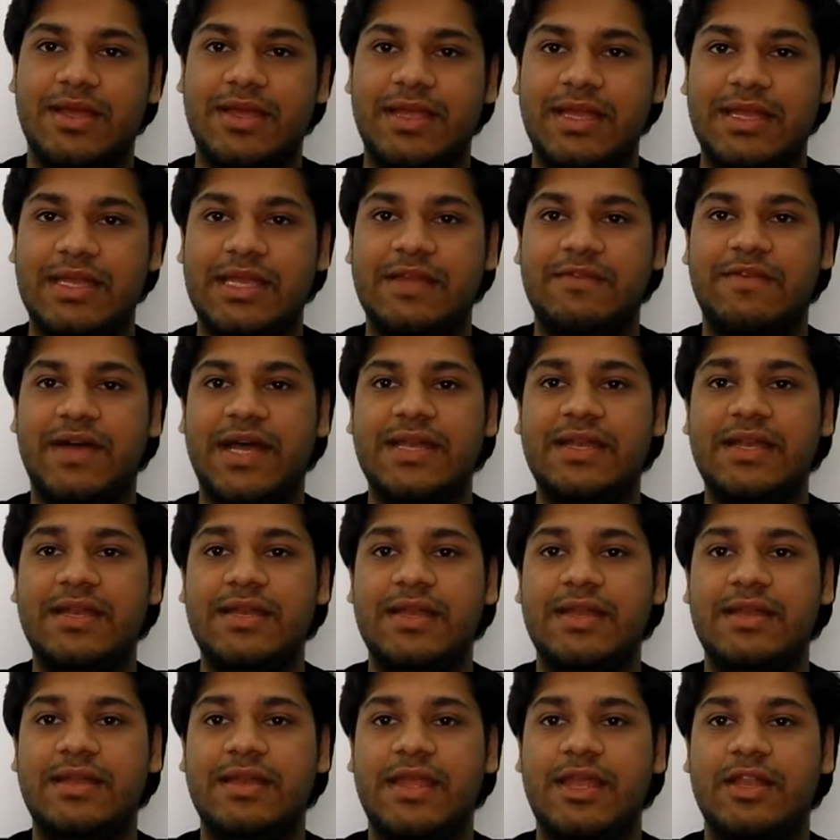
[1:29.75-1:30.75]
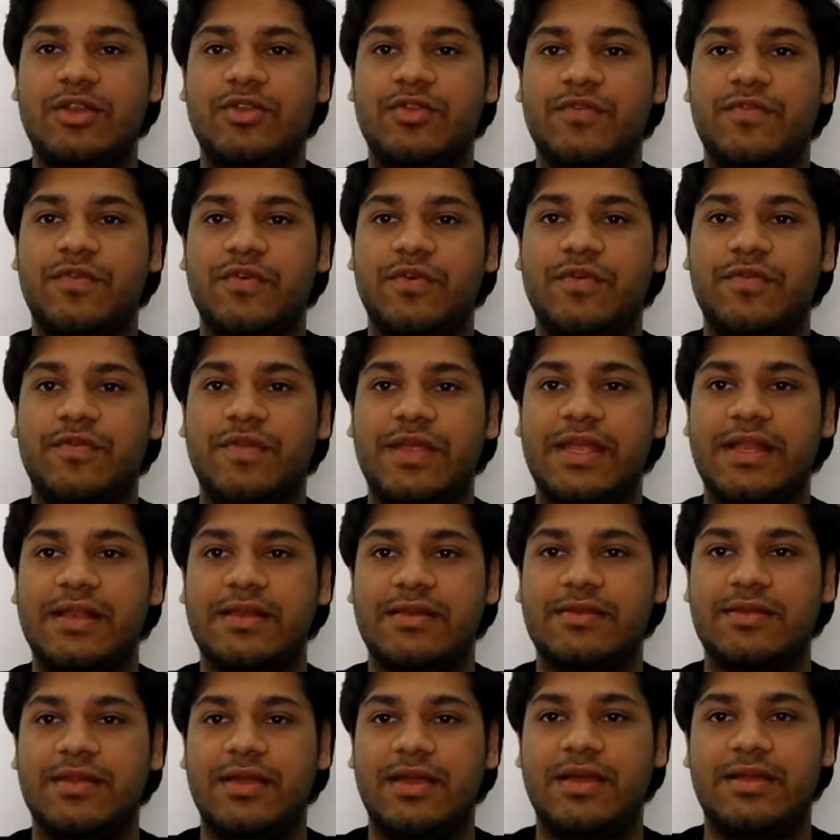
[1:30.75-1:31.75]
and divided it into 4
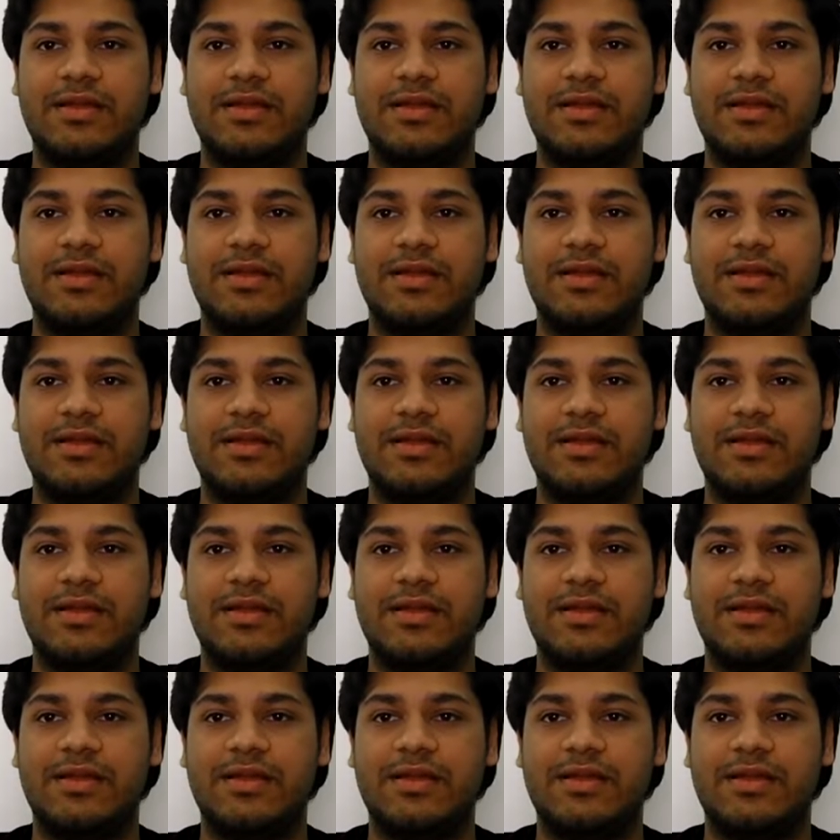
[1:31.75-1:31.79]
fields,